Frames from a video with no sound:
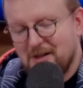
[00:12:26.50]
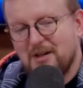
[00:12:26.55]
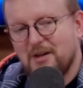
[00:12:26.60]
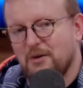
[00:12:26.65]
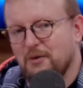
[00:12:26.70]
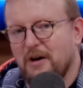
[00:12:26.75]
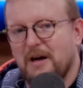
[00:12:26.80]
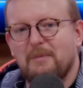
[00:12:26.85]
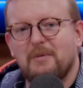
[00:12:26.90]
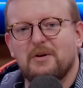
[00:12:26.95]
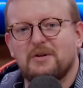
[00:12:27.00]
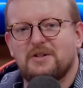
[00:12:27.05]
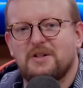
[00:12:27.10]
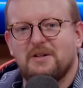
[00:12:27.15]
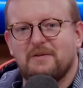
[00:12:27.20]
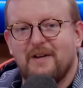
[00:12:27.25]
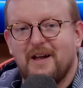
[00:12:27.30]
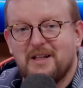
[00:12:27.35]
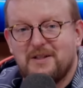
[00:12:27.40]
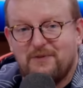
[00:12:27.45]
Grey Merchant
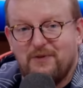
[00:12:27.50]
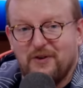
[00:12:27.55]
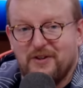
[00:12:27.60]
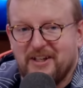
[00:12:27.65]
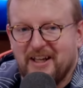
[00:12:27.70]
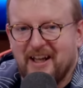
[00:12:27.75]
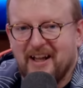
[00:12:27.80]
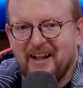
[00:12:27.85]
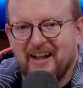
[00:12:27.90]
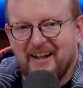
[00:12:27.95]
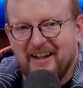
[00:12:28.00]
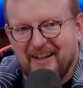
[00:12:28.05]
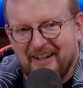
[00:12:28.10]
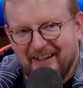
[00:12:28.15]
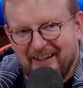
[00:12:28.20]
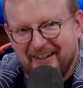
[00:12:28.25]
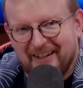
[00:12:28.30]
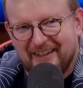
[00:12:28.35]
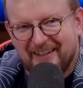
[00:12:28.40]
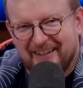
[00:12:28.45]
of
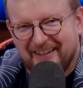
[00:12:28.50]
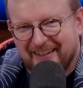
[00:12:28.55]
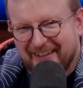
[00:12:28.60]
Asphodel.